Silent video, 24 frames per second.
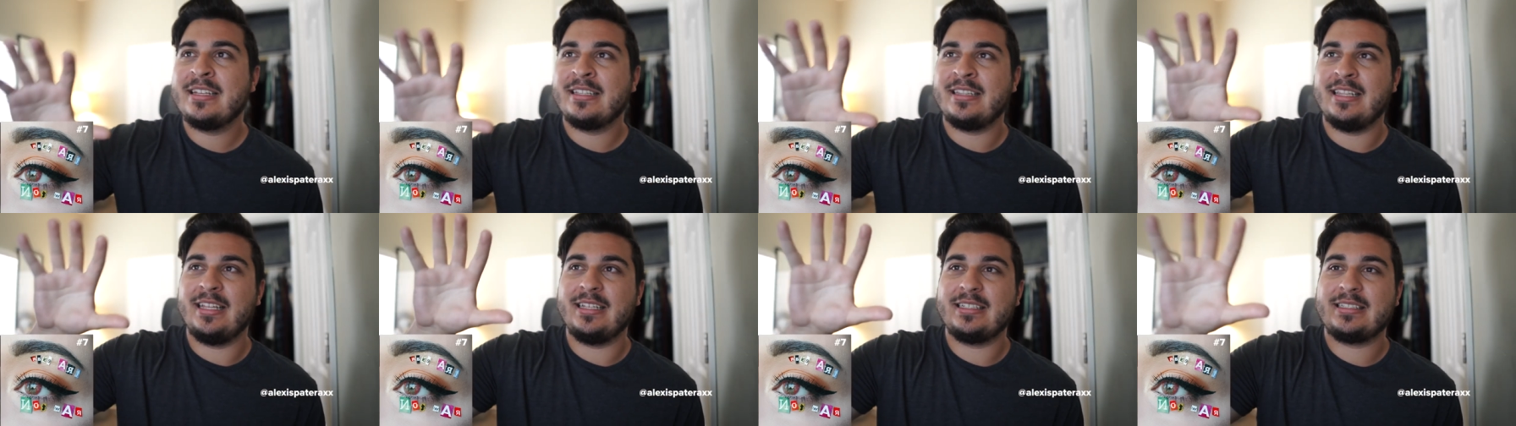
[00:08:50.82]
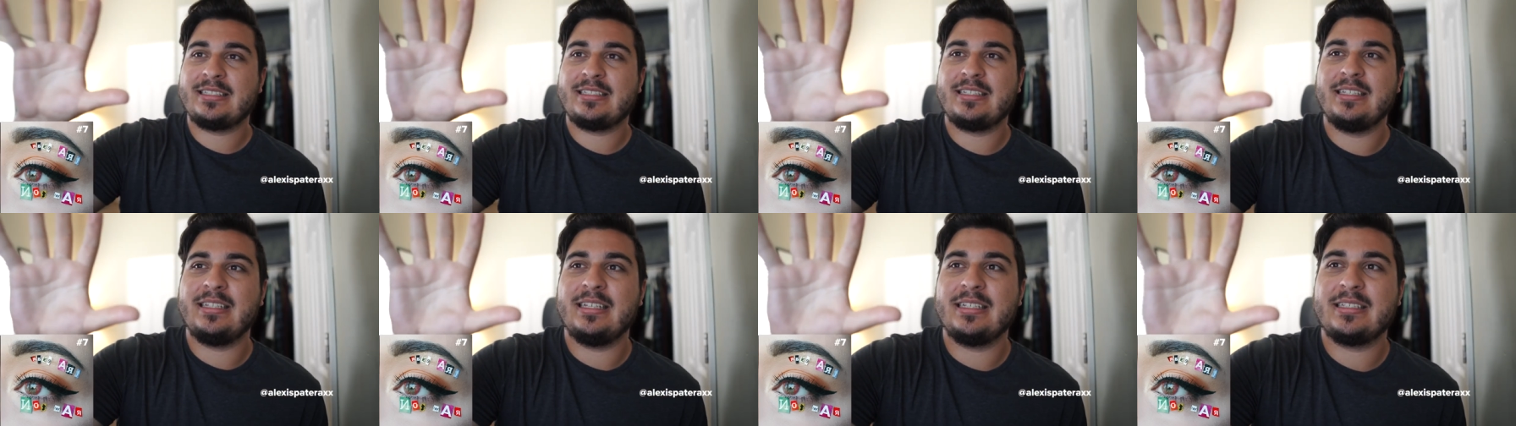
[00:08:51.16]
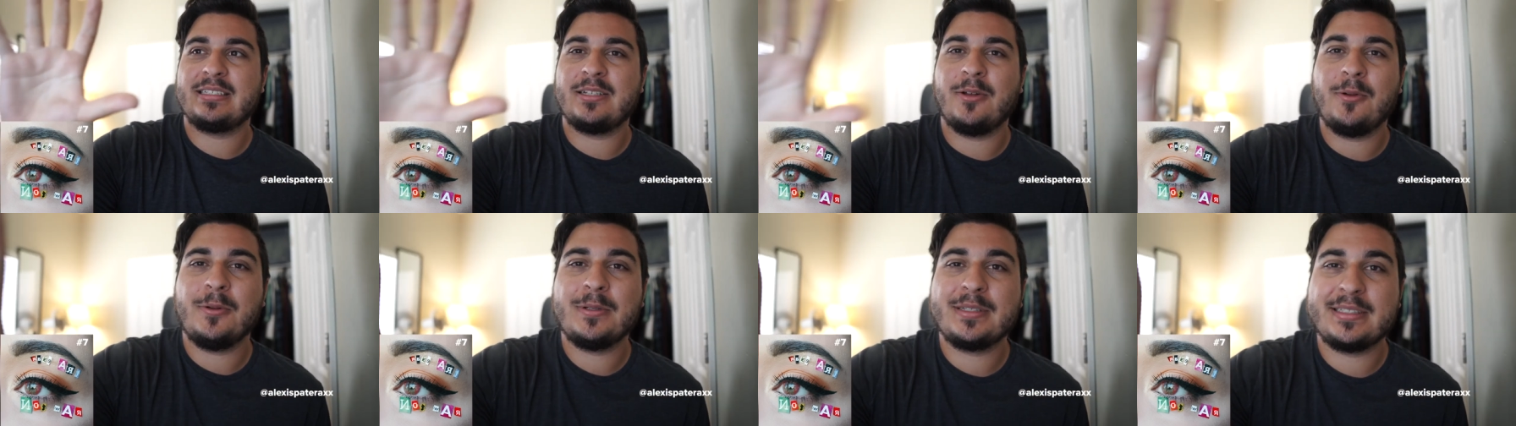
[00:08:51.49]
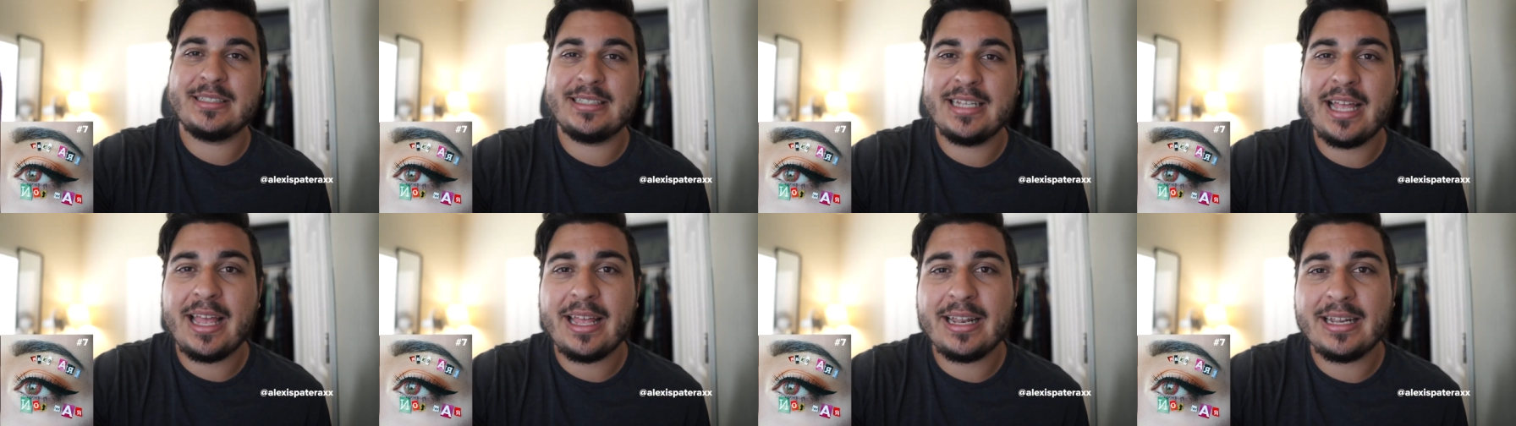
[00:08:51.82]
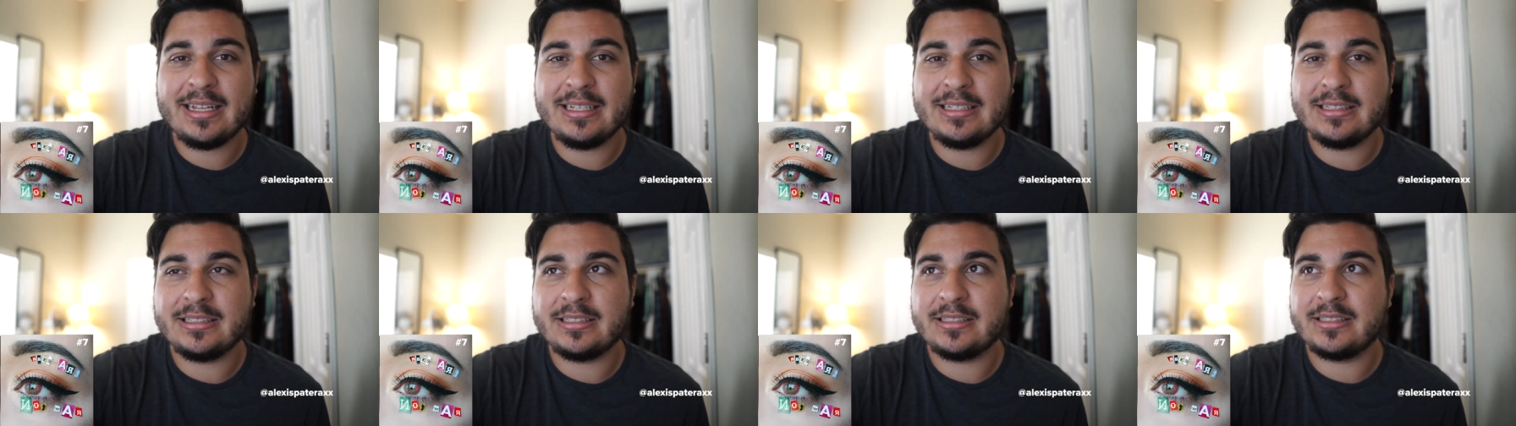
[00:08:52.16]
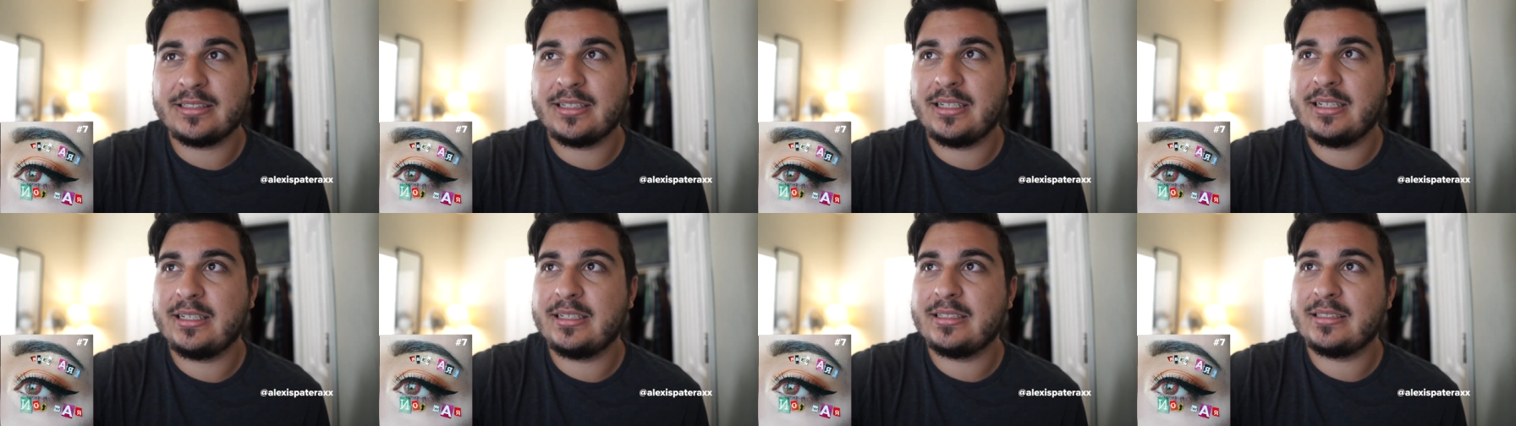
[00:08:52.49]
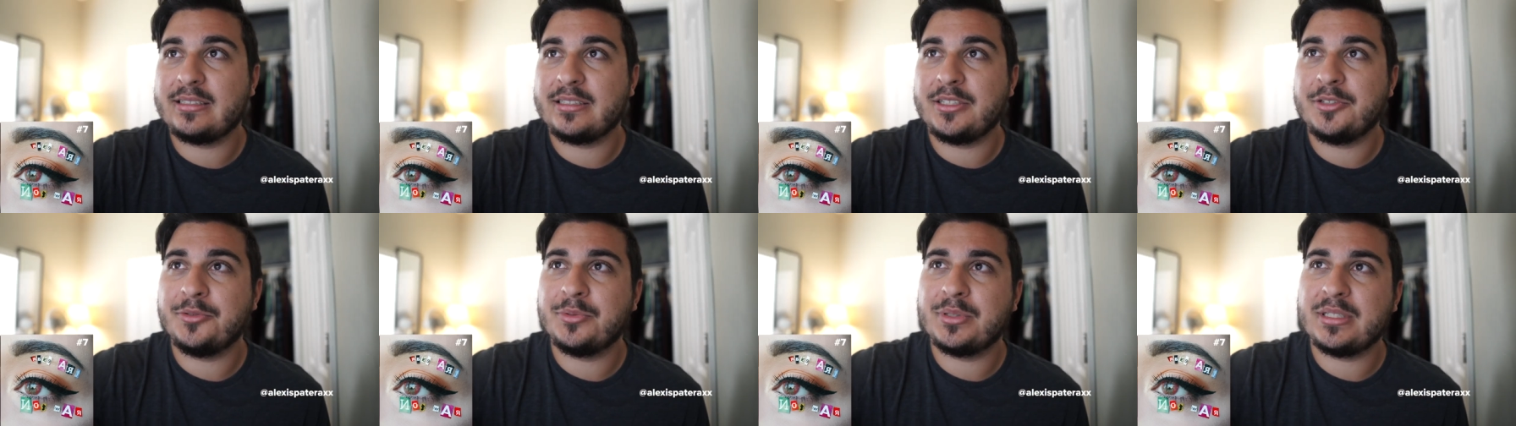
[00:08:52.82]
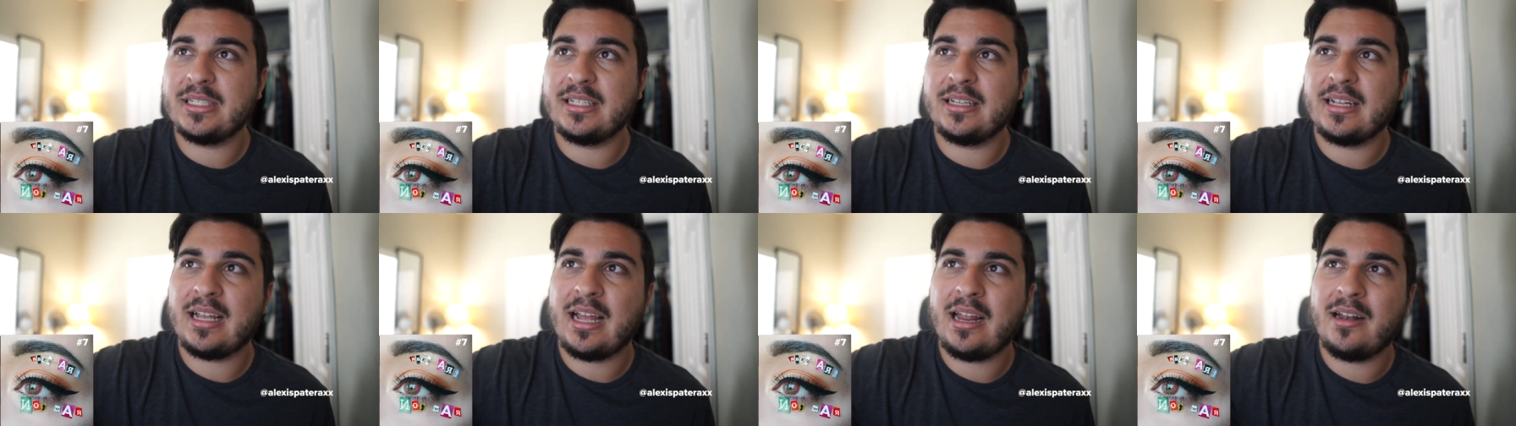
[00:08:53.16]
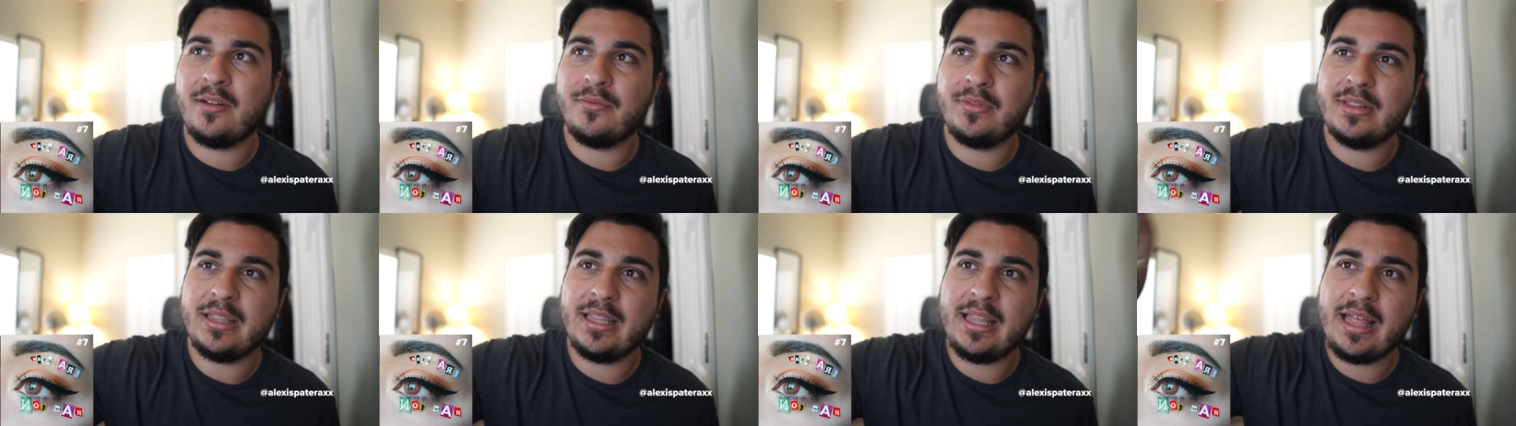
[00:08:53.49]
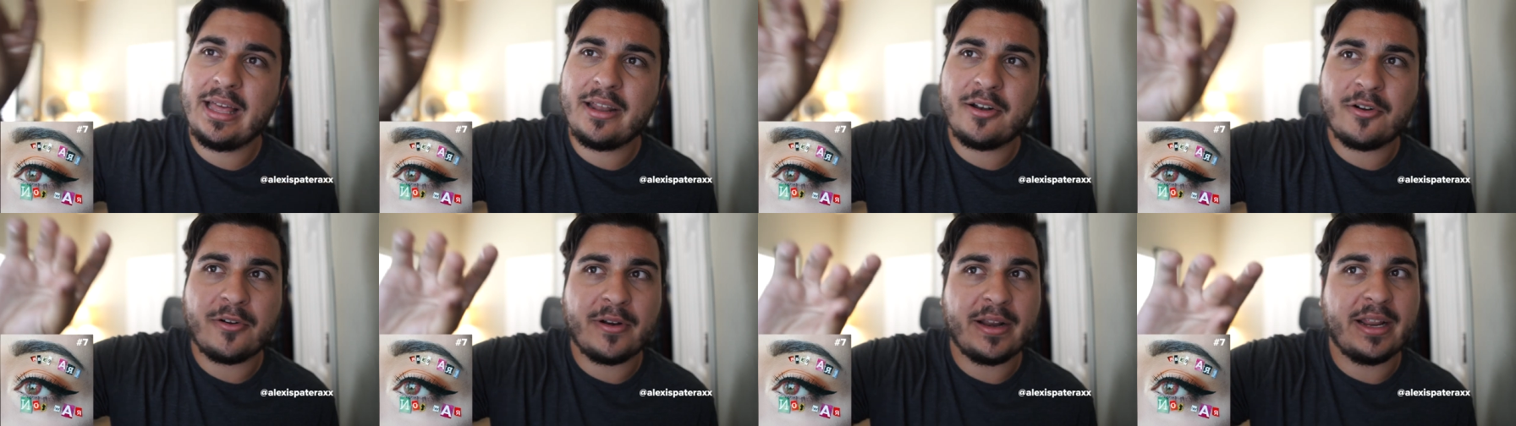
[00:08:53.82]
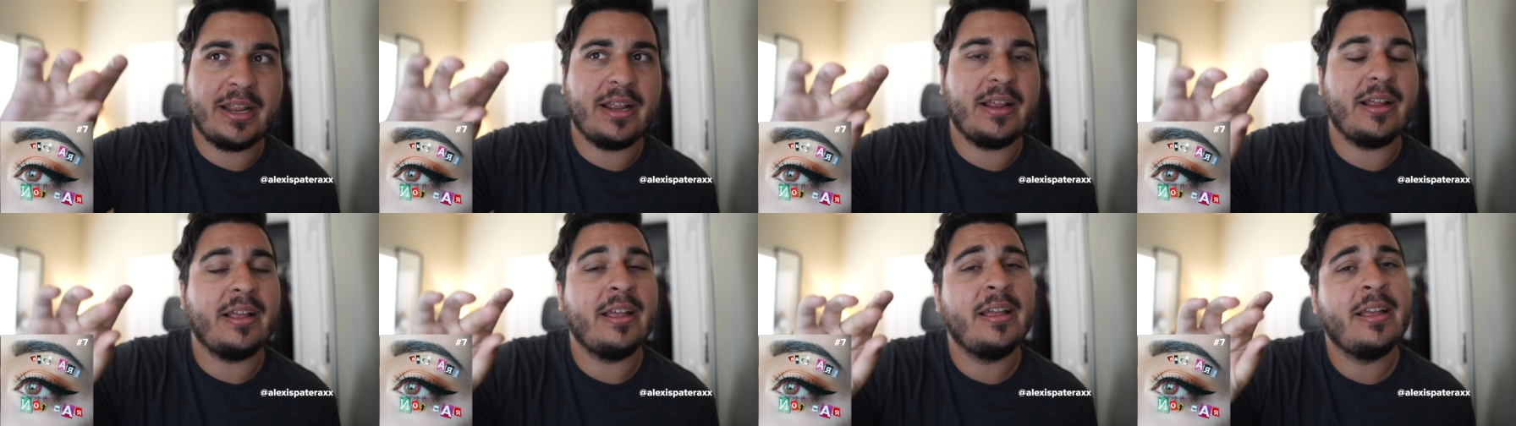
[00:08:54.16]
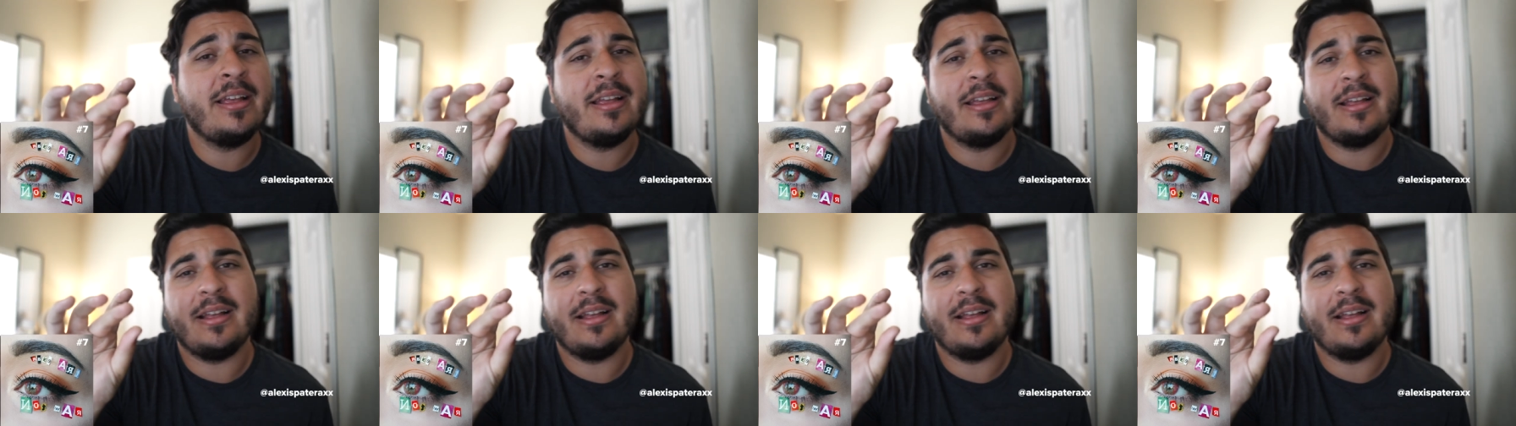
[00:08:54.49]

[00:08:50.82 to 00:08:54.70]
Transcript: this this whole set is is using kind of lettering,